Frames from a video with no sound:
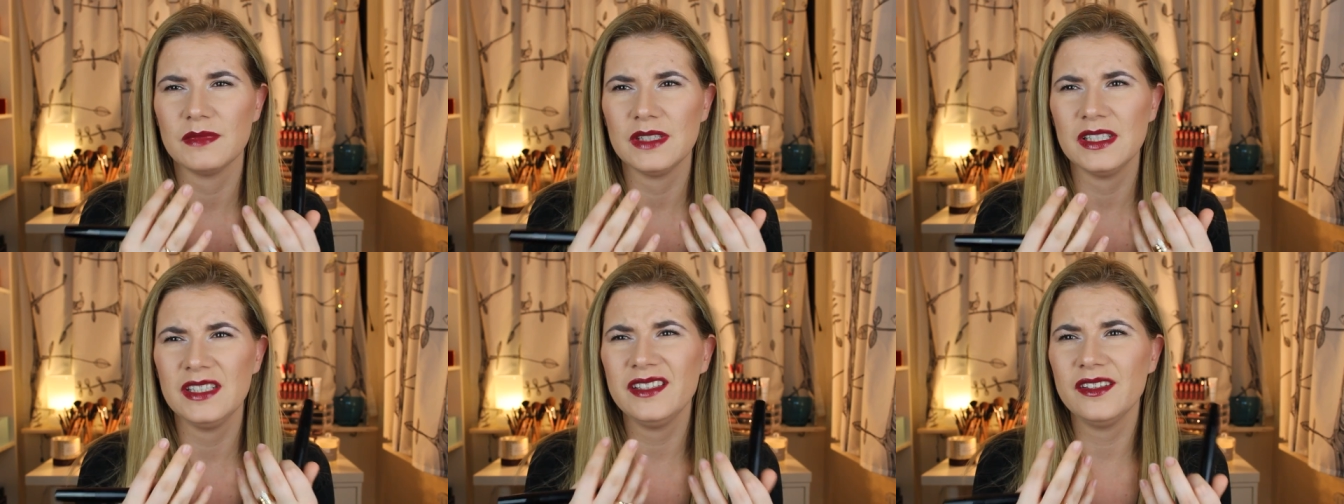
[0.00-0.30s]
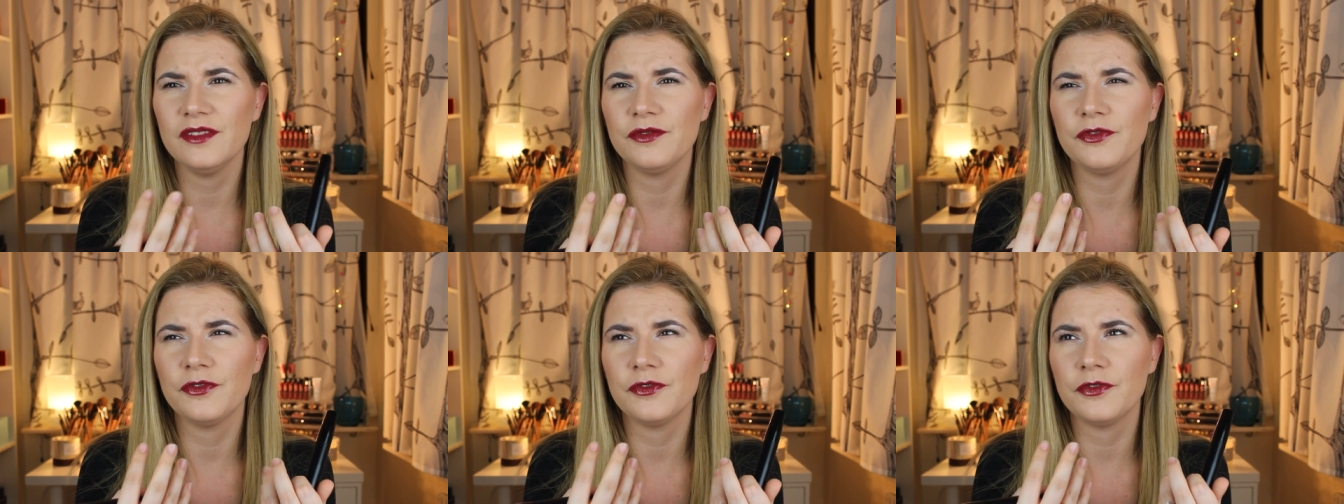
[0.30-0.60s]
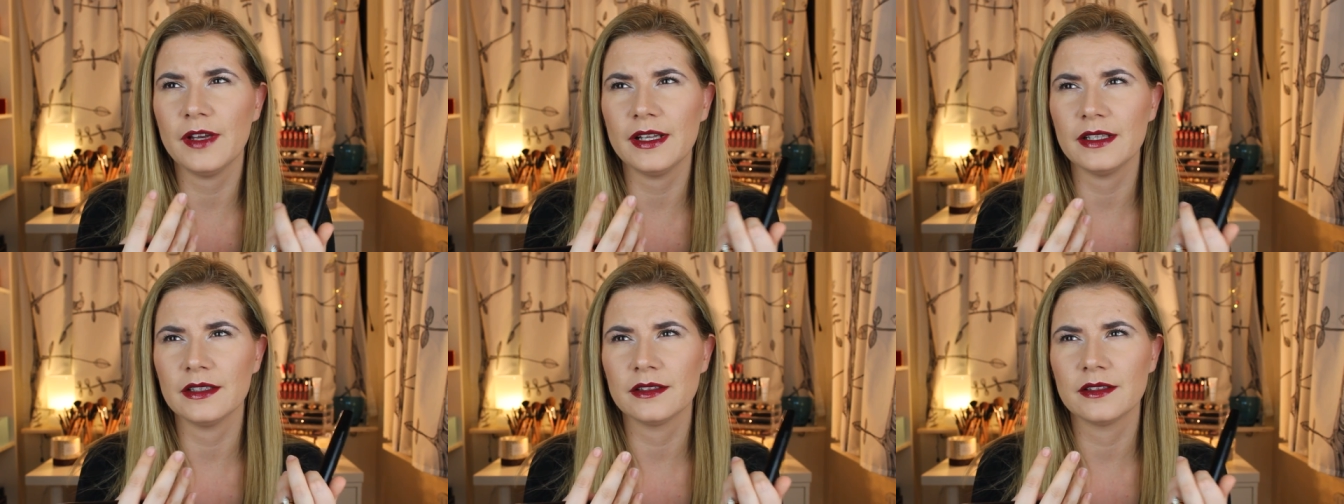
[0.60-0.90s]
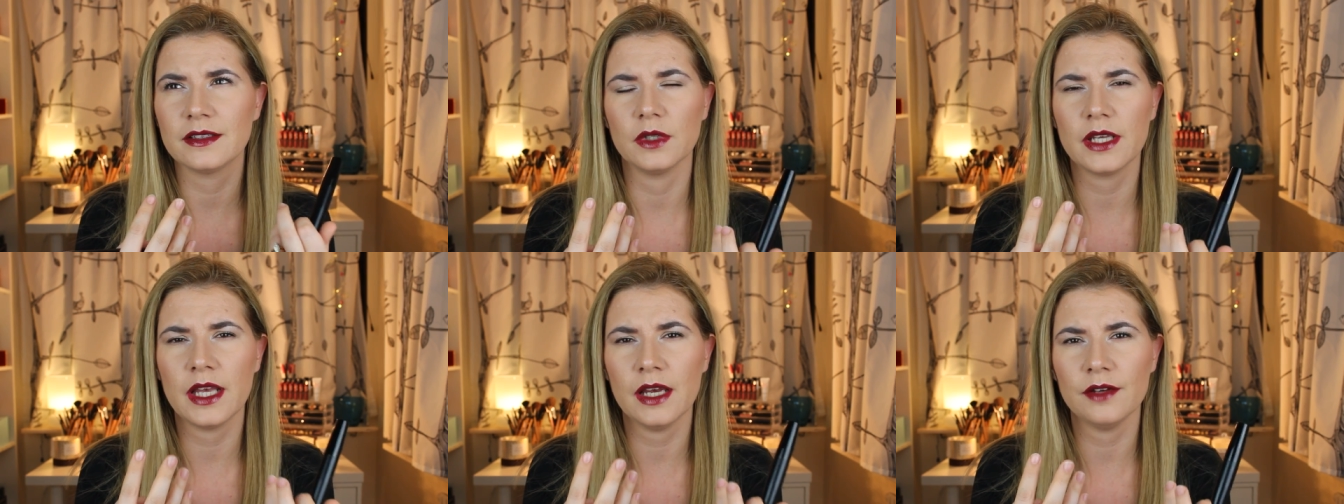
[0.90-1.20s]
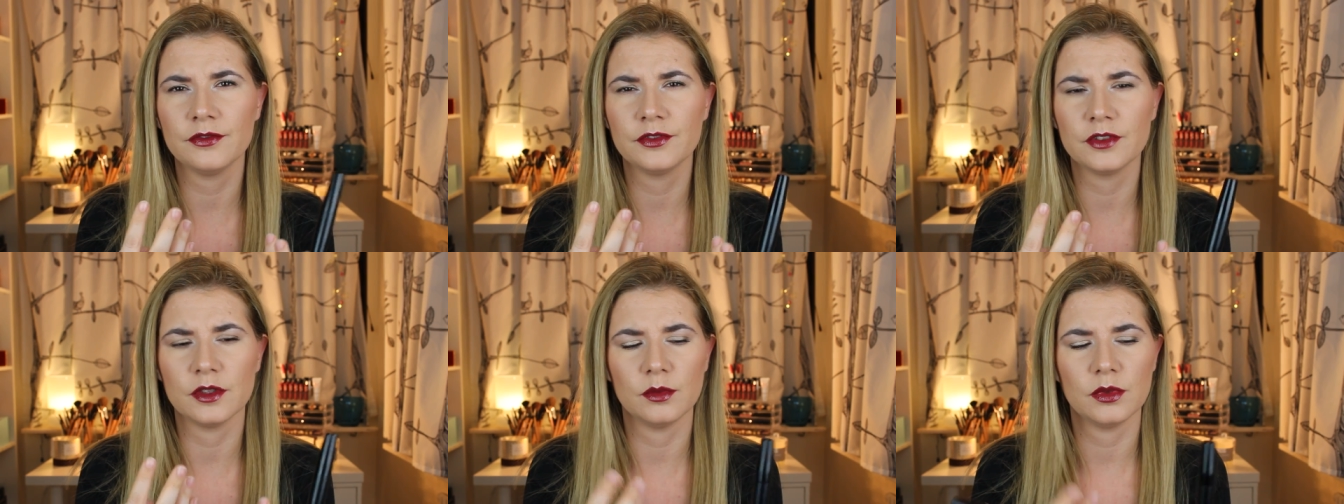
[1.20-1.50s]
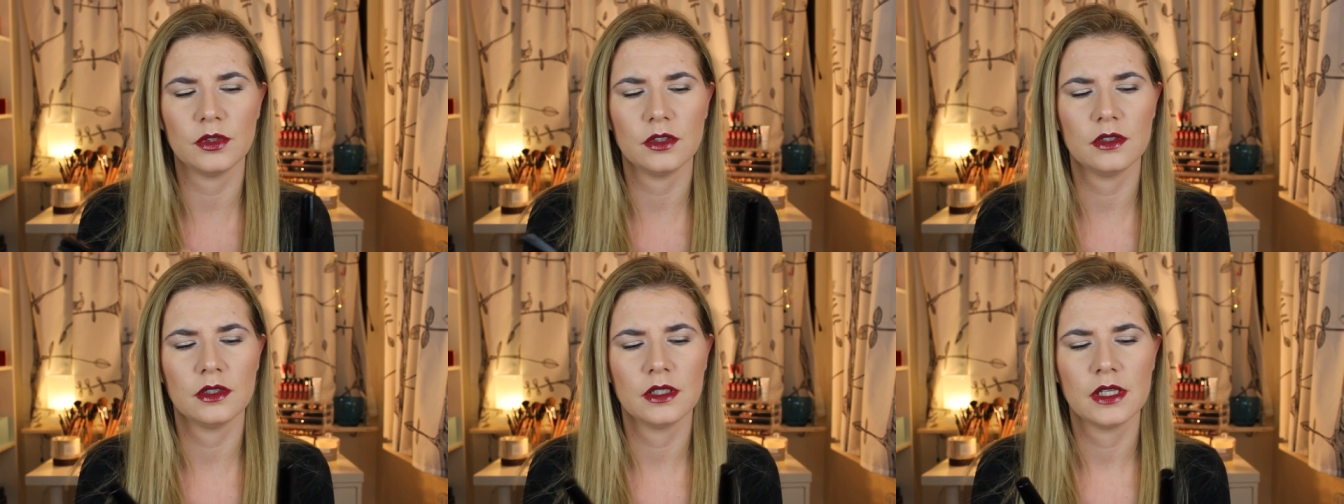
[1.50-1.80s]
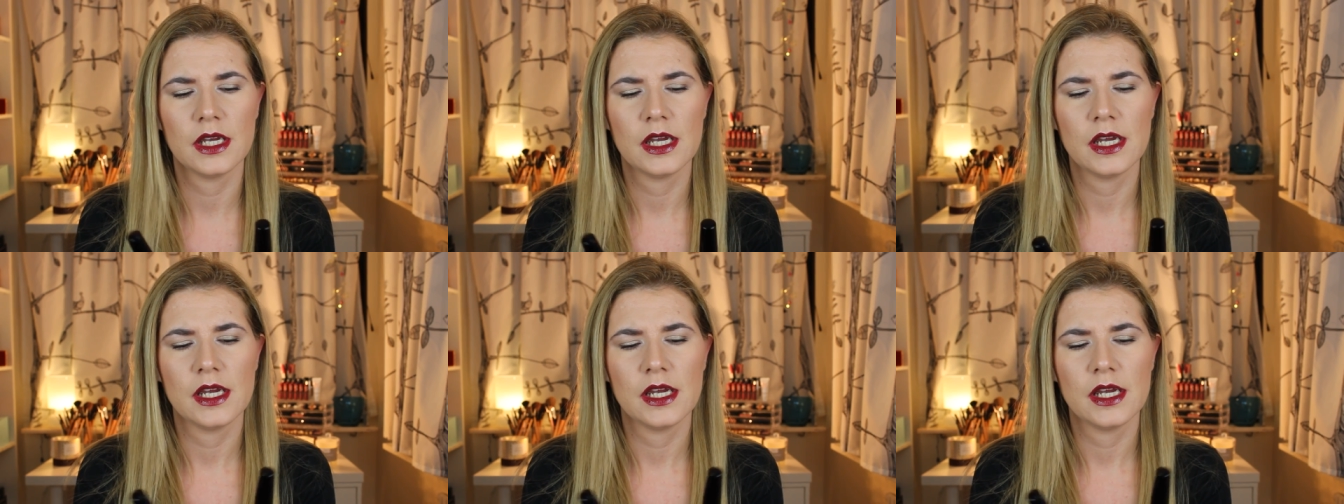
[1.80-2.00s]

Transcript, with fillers: it didn't feel comfortable.